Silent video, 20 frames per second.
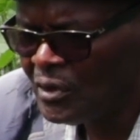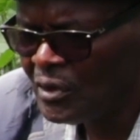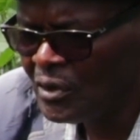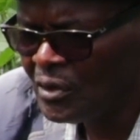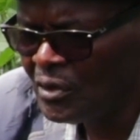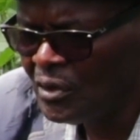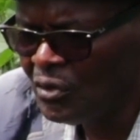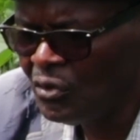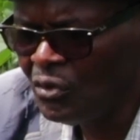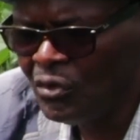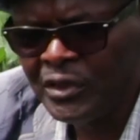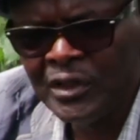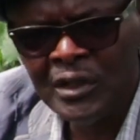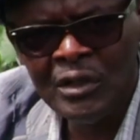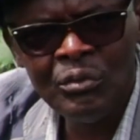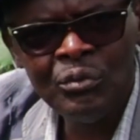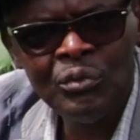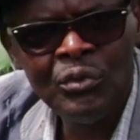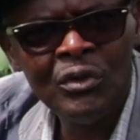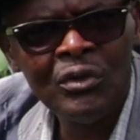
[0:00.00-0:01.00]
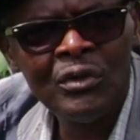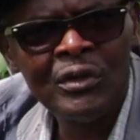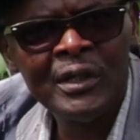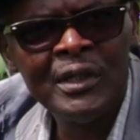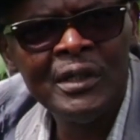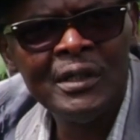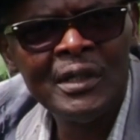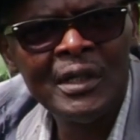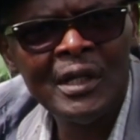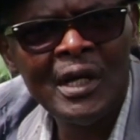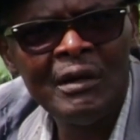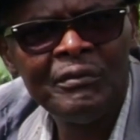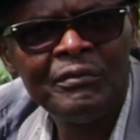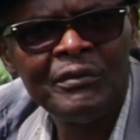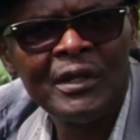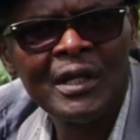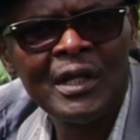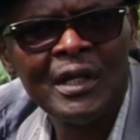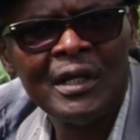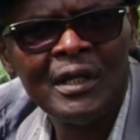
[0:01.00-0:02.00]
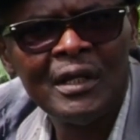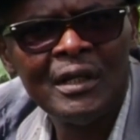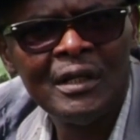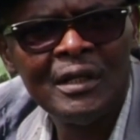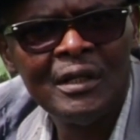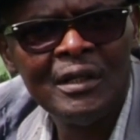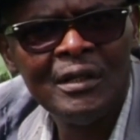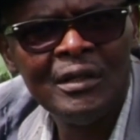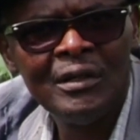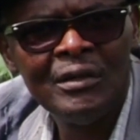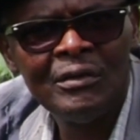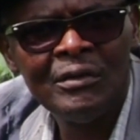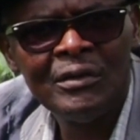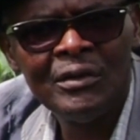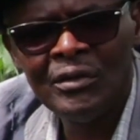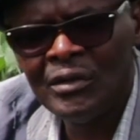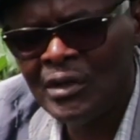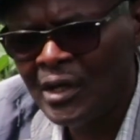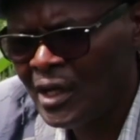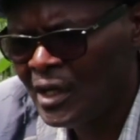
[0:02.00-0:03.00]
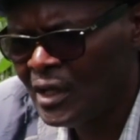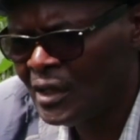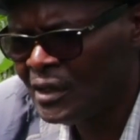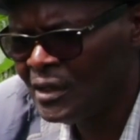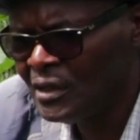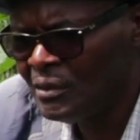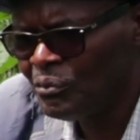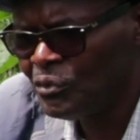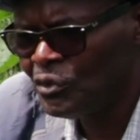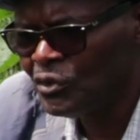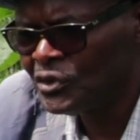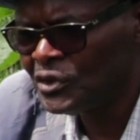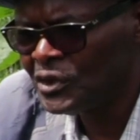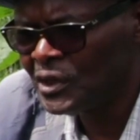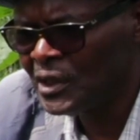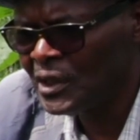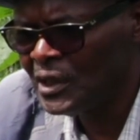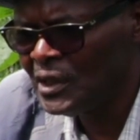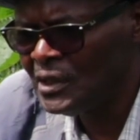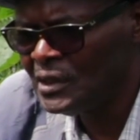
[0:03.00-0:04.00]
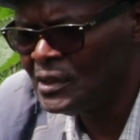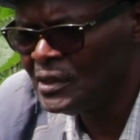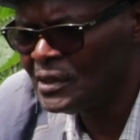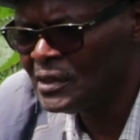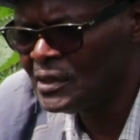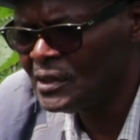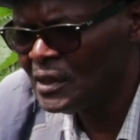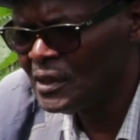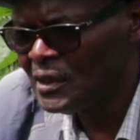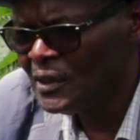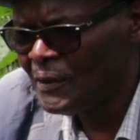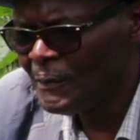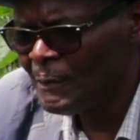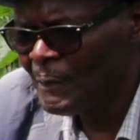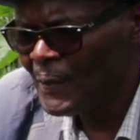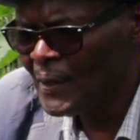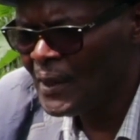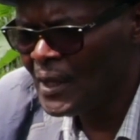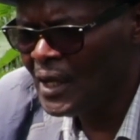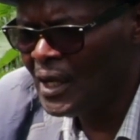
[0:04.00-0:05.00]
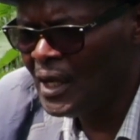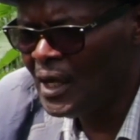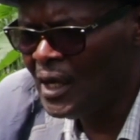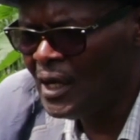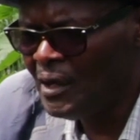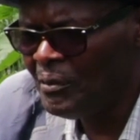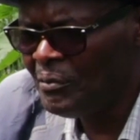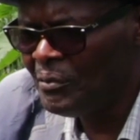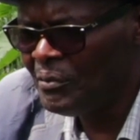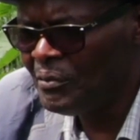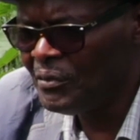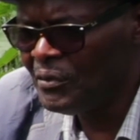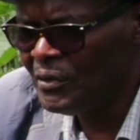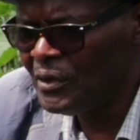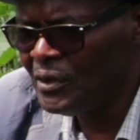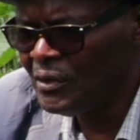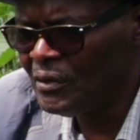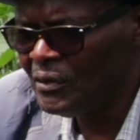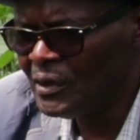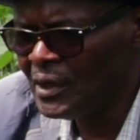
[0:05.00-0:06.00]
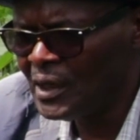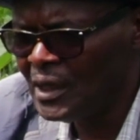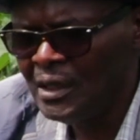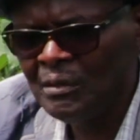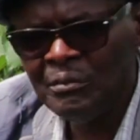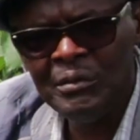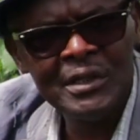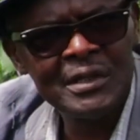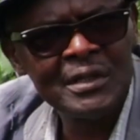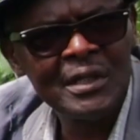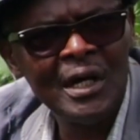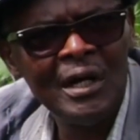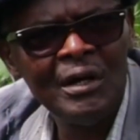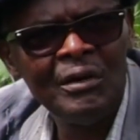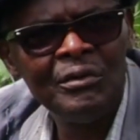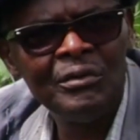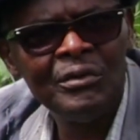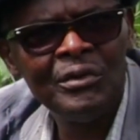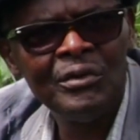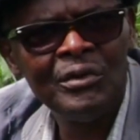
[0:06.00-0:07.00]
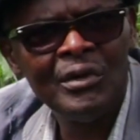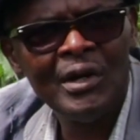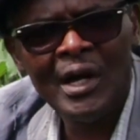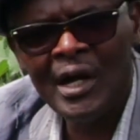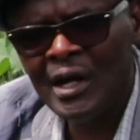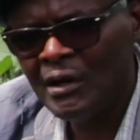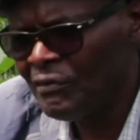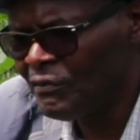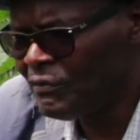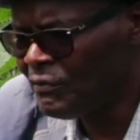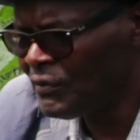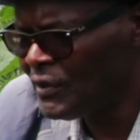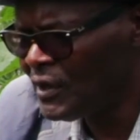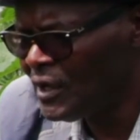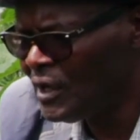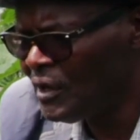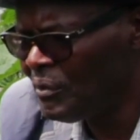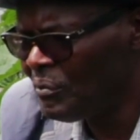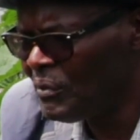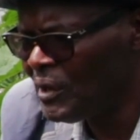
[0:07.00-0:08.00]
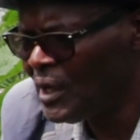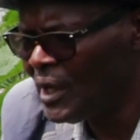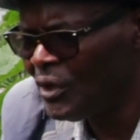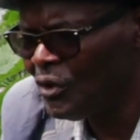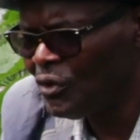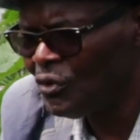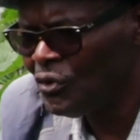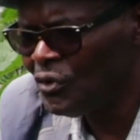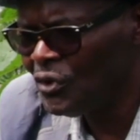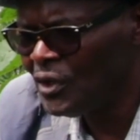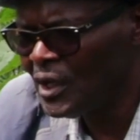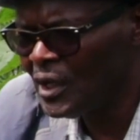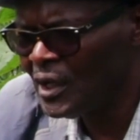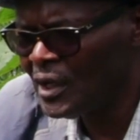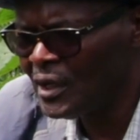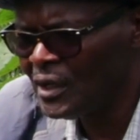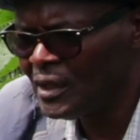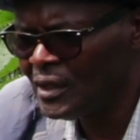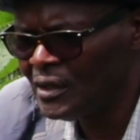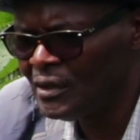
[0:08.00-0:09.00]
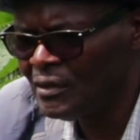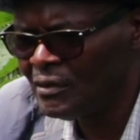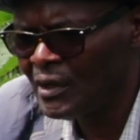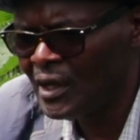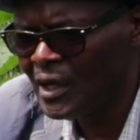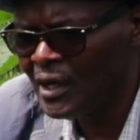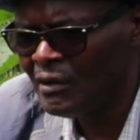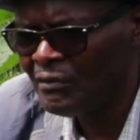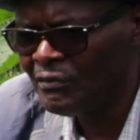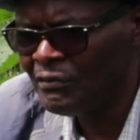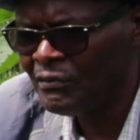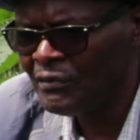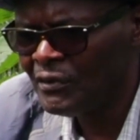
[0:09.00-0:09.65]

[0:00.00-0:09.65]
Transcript: colonial war in Africa. You had the Portuguese, Guinea-Bissau, you have Angola, you have